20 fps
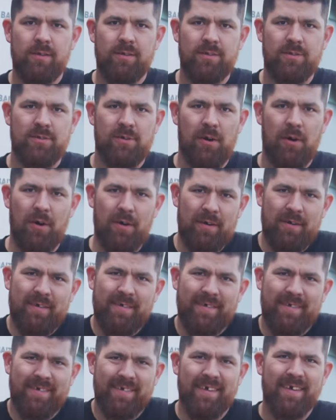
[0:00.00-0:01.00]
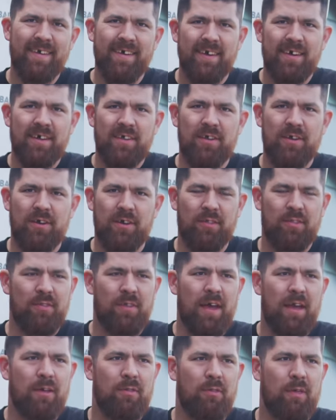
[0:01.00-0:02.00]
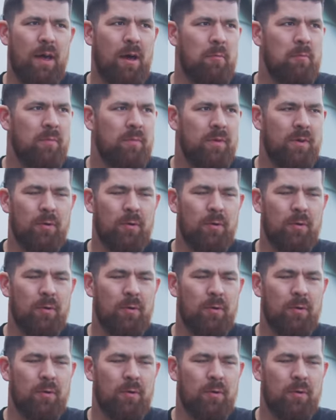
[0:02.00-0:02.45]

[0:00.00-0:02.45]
So you could thank them.